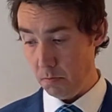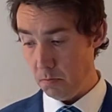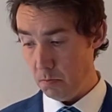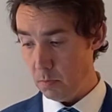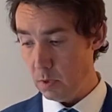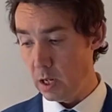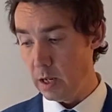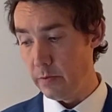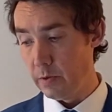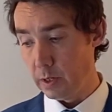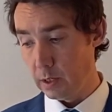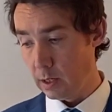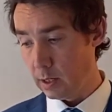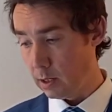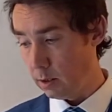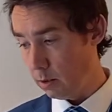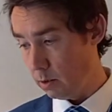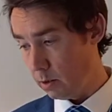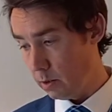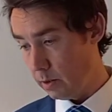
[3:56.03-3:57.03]
leaving a
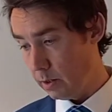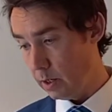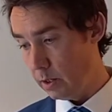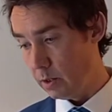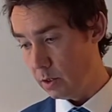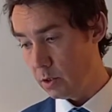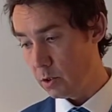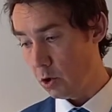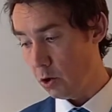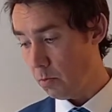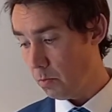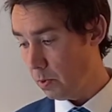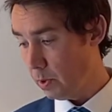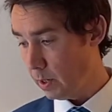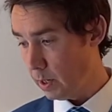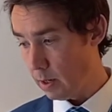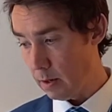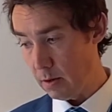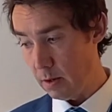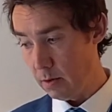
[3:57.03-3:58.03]
little in the top
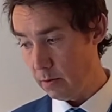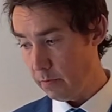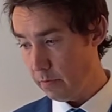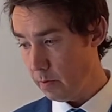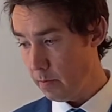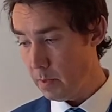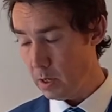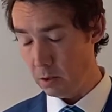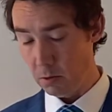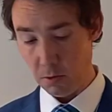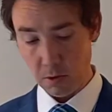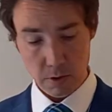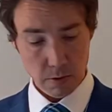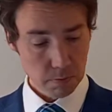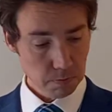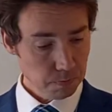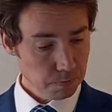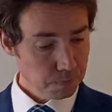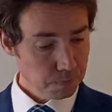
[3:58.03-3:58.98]
for milk,